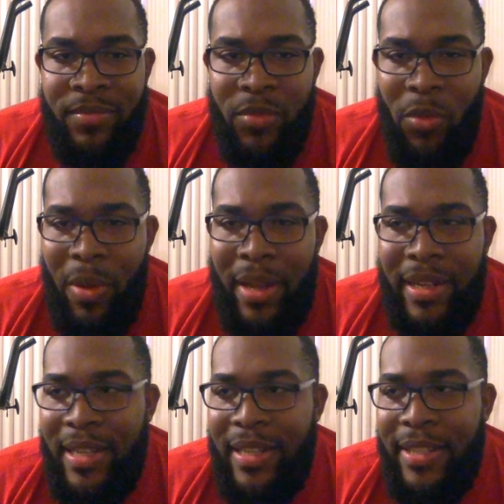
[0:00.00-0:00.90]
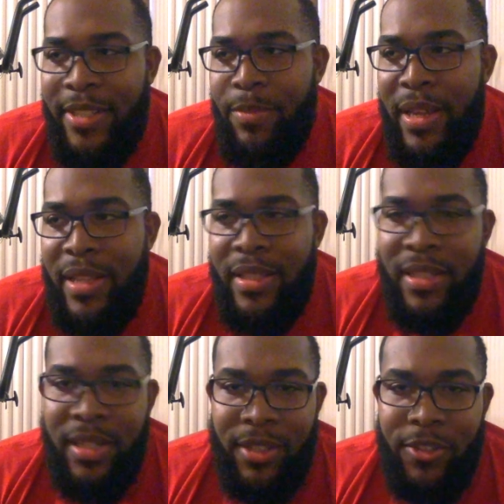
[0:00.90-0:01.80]
why not expand
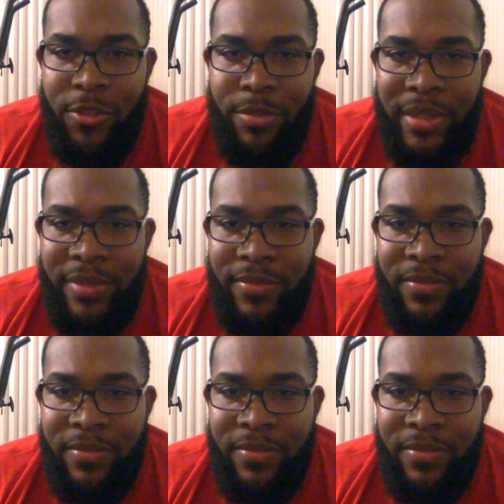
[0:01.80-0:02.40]
it a little bit?